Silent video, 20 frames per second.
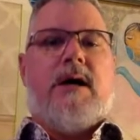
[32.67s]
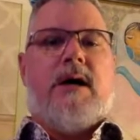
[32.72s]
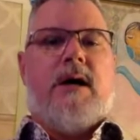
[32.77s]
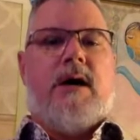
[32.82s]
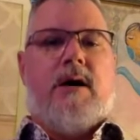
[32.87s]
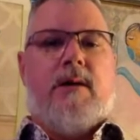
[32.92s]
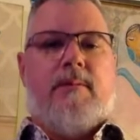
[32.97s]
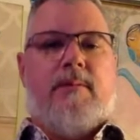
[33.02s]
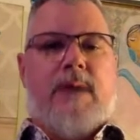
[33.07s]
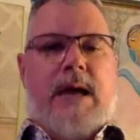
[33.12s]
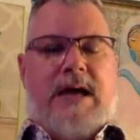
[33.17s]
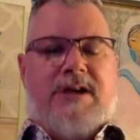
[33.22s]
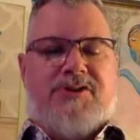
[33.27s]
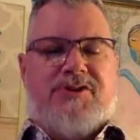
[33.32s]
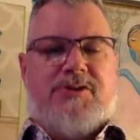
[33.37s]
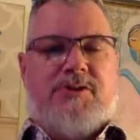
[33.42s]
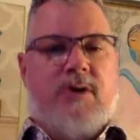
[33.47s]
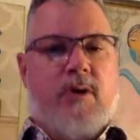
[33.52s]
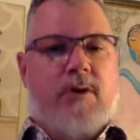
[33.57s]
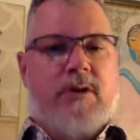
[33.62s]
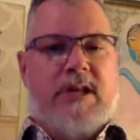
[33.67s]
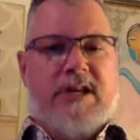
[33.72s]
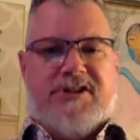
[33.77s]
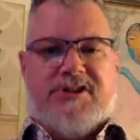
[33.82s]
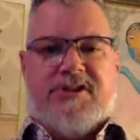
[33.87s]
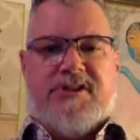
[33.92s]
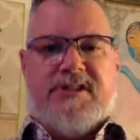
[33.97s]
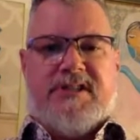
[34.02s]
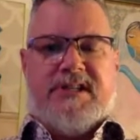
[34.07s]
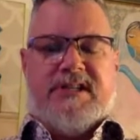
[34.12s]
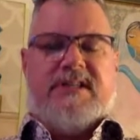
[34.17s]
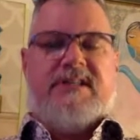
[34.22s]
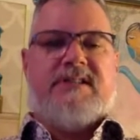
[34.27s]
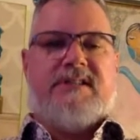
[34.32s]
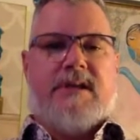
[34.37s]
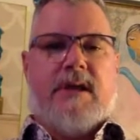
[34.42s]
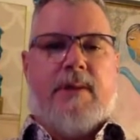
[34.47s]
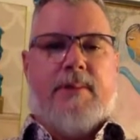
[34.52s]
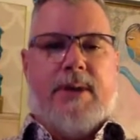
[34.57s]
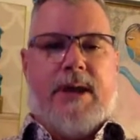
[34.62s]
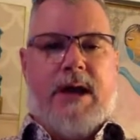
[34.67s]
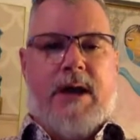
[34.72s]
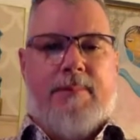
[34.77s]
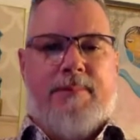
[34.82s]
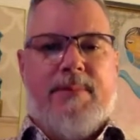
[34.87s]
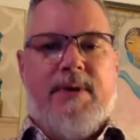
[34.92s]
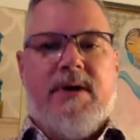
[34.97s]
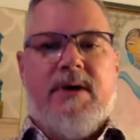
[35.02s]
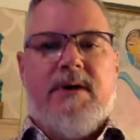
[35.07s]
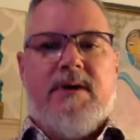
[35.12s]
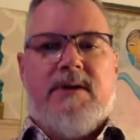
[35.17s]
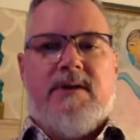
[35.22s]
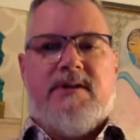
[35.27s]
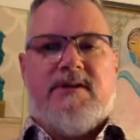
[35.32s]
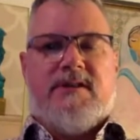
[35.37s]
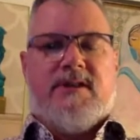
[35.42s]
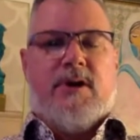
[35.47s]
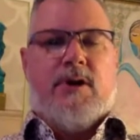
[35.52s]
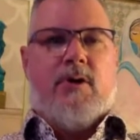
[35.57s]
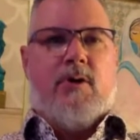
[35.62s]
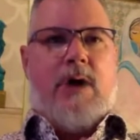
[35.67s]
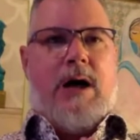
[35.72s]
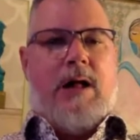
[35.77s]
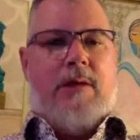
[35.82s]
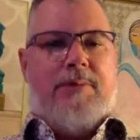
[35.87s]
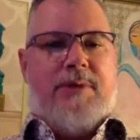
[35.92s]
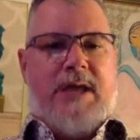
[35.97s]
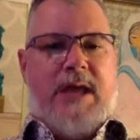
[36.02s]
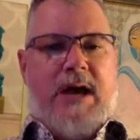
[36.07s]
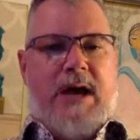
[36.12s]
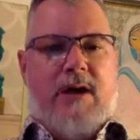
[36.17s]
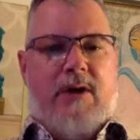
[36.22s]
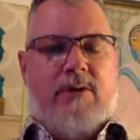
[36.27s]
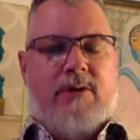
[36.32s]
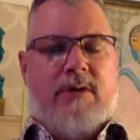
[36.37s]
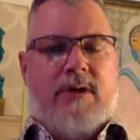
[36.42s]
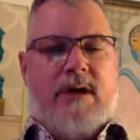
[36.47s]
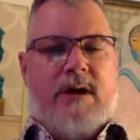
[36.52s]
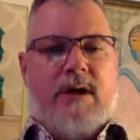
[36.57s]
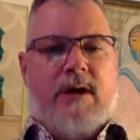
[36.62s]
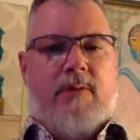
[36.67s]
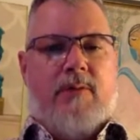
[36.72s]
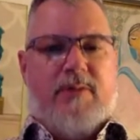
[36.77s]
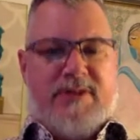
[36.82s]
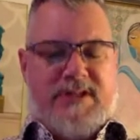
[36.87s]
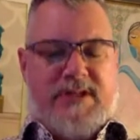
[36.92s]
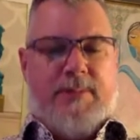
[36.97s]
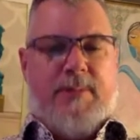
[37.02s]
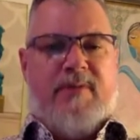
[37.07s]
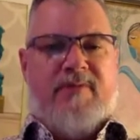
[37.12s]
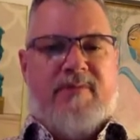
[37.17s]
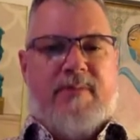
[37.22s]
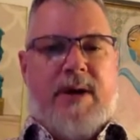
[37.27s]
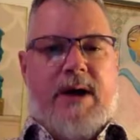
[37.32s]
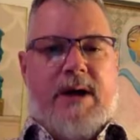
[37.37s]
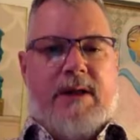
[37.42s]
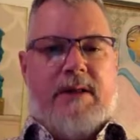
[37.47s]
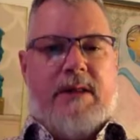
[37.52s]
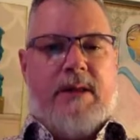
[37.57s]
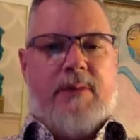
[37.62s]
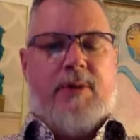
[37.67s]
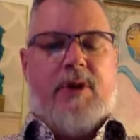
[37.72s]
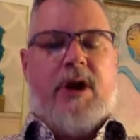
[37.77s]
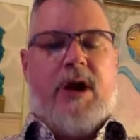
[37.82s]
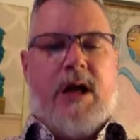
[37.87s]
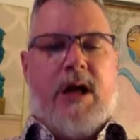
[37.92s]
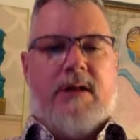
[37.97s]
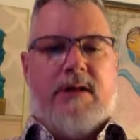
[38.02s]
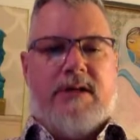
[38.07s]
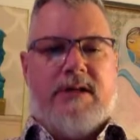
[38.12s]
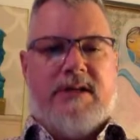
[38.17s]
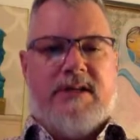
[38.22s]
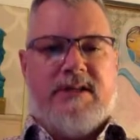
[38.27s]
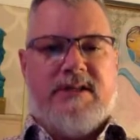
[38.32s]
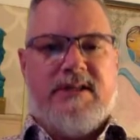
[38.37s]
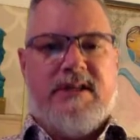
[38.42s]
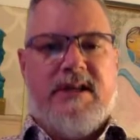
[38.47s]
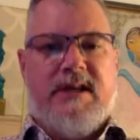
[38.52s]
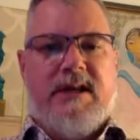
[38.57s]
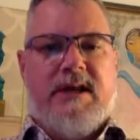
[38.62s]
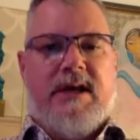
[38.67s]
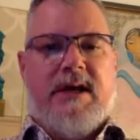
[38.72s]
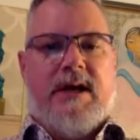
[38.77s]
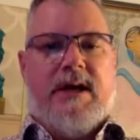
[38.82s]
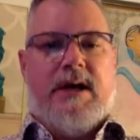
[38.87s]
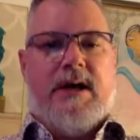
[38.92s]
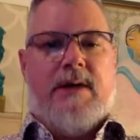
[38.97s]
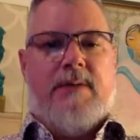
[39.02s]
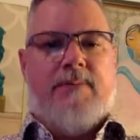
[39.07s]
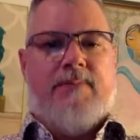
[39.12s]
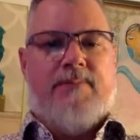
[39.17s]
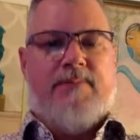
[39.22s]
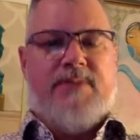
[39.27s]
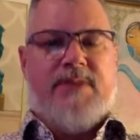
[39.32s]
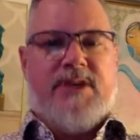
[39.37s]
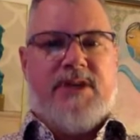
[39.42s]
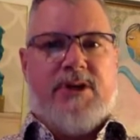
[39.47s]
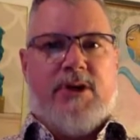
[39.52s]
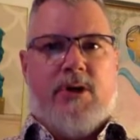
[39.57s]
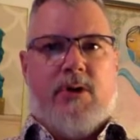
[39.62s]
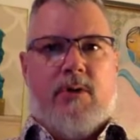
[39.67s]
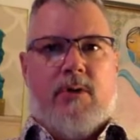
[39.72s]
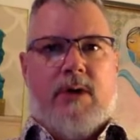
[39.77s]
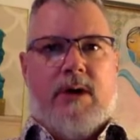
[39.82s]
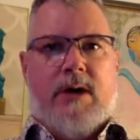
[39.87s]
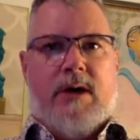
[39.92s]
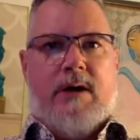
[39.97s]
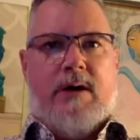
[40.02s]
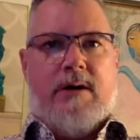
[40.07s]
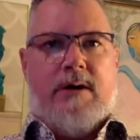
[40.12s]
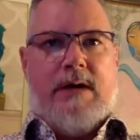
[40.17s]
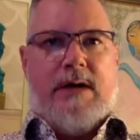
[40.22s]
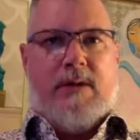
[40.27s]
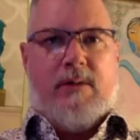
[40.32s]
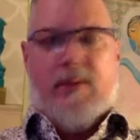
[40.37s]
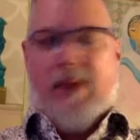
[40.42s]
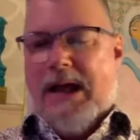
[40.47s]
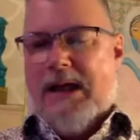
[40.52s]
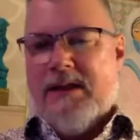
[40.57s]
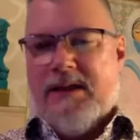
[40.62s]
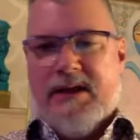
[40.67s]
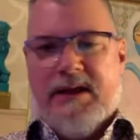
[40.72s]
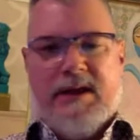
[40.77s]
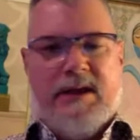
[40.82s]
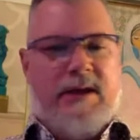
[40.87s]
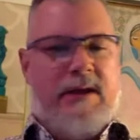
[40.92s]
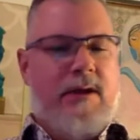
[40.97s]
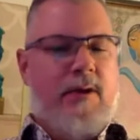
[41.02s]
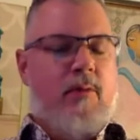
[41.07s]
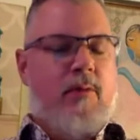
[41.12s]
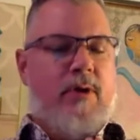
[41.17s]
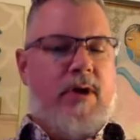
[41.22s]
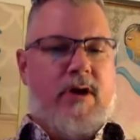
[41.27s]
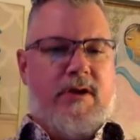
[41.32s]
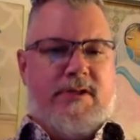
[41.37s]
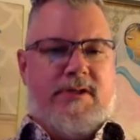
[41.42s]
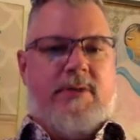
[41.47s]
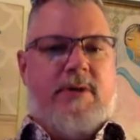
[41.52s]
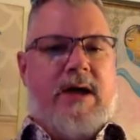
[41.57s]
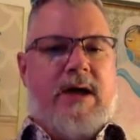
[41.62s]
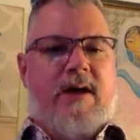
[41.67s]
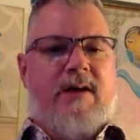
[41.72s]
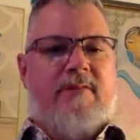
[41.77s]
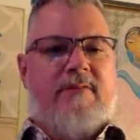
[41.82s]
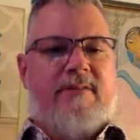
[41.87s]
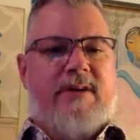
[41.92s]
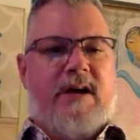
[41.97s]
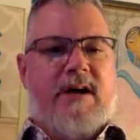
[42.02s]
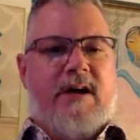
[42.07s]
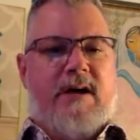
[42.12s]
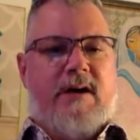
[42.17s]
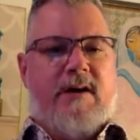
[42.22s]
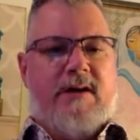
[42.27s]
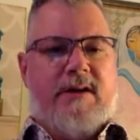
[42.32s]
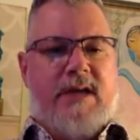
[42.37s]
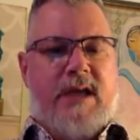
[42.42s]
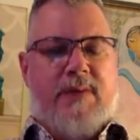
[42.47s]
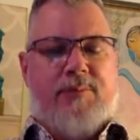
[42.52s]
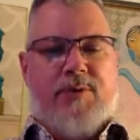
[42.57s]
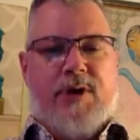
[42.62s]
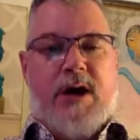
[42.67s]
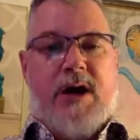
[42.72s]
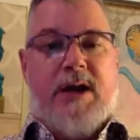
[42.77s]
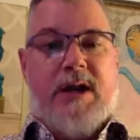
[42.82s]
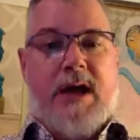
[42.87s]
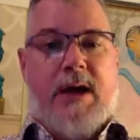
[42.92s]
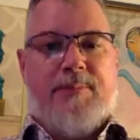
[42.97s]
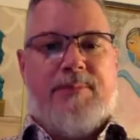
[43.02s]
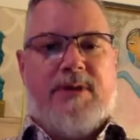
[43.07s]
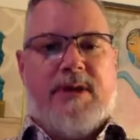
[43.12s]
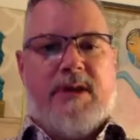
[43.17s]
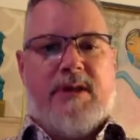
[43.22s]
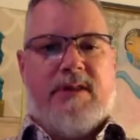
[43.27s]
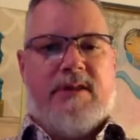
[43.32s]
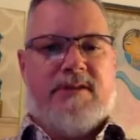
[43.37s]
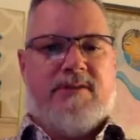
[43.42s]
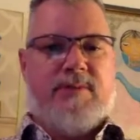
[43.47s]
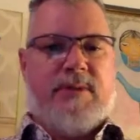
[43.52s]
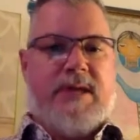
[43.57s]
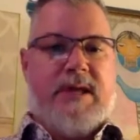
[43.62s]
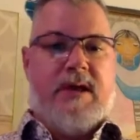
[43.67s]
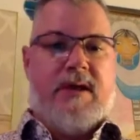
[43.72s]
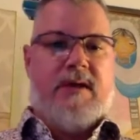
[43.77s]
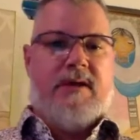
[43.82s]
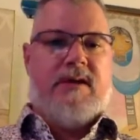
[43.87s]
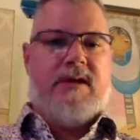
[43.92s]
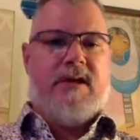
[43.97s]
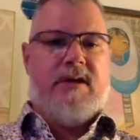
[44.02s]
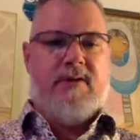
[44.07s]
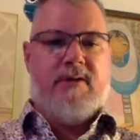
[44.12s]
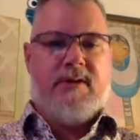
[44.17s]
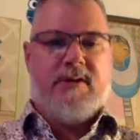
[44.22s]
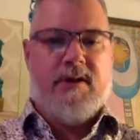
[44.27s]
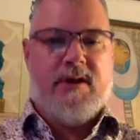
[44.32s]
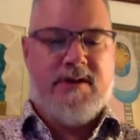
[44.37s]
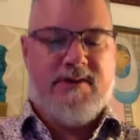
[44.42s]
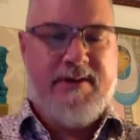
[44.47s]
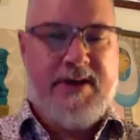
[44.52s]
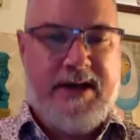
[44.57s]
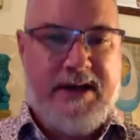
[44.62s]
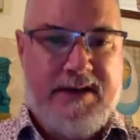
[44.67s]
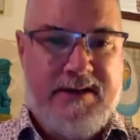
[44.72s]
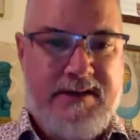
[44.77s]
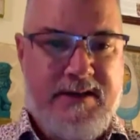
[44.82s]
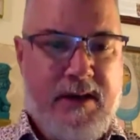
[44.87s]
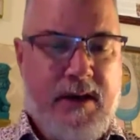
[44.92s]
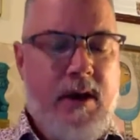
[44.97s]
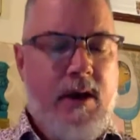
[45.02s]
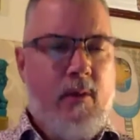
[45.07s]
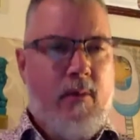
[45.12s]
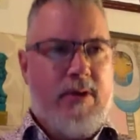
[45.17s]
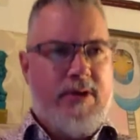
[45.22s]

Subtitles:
As you know, election season's coming up, so I'll be out with some of my labor colleagues, at a rally. We also have Gay Pride happening this weekend here in Las Vegas.